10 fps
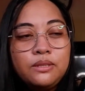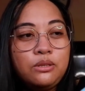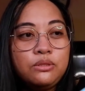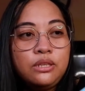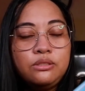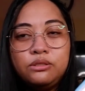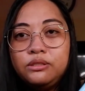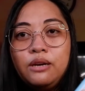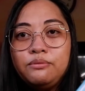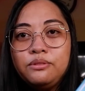it
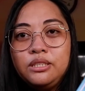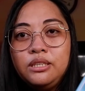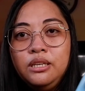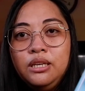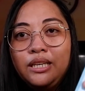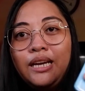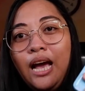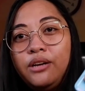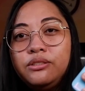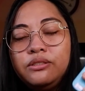definitely can
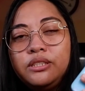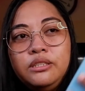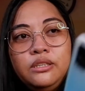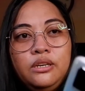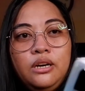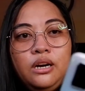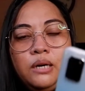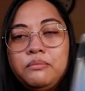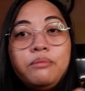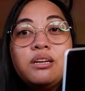handle it.
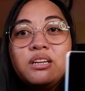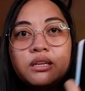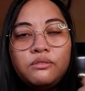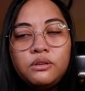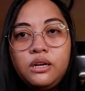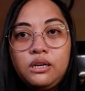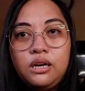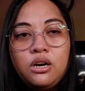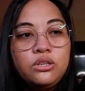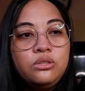I'm not a
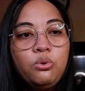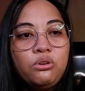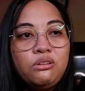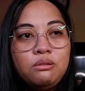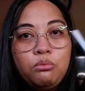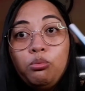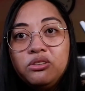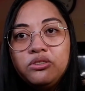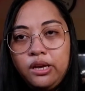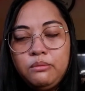hardcore
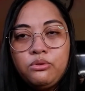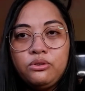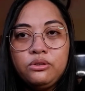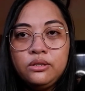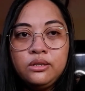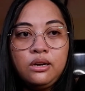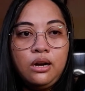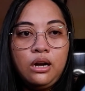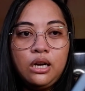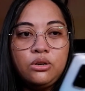mobile gamer.
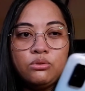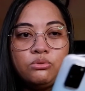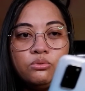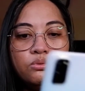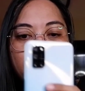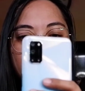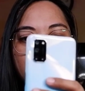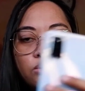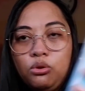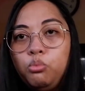I don't do, you
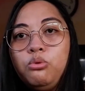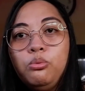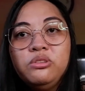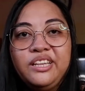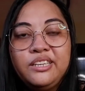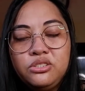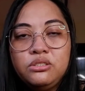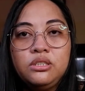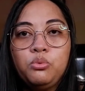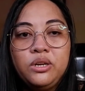know, the Mobile
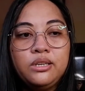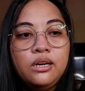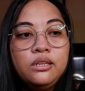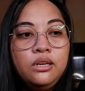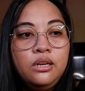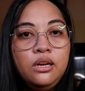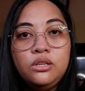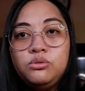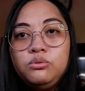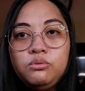Legend and whatnot.
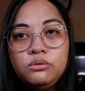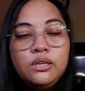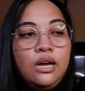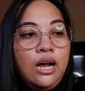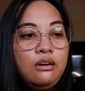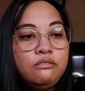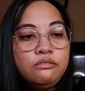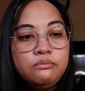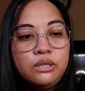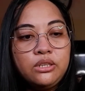I do
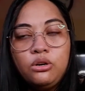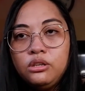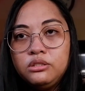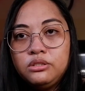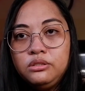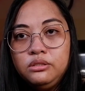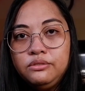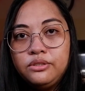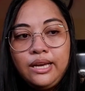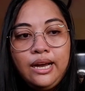have my console
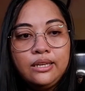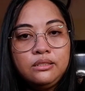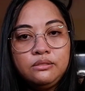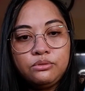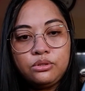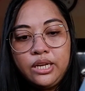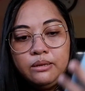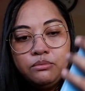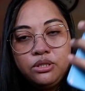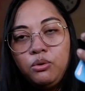for that, for
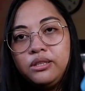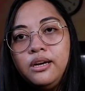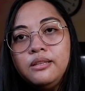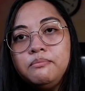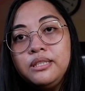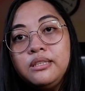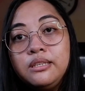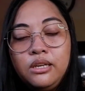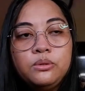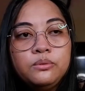games and whatnot, but
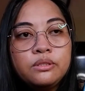you know,